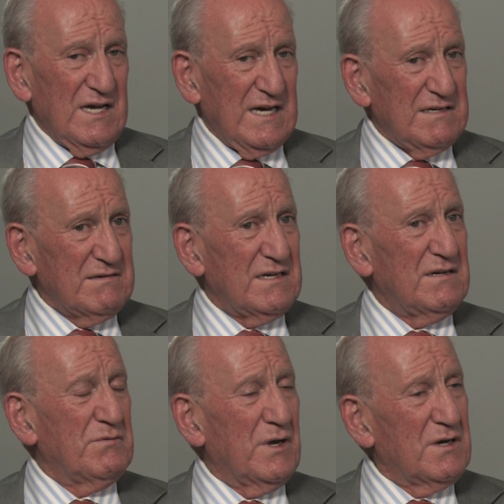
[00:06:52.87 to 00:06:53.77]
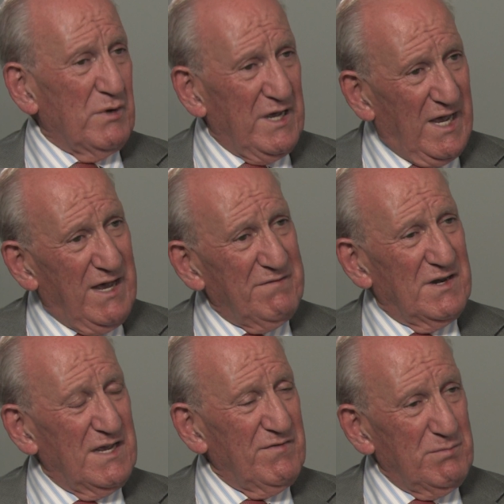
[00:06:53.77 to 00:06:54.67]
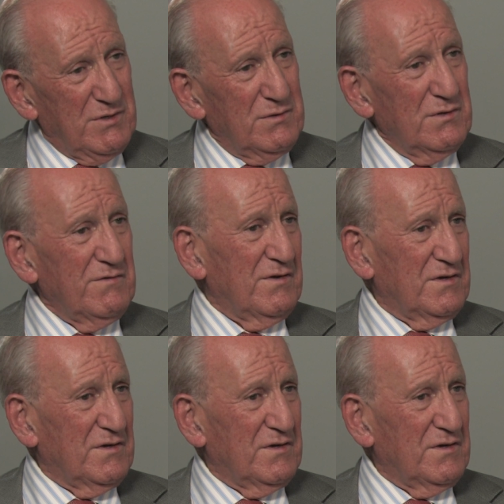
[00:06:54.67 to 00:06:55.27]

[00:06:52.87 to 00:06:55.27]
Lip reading: And what did we have? Navy blue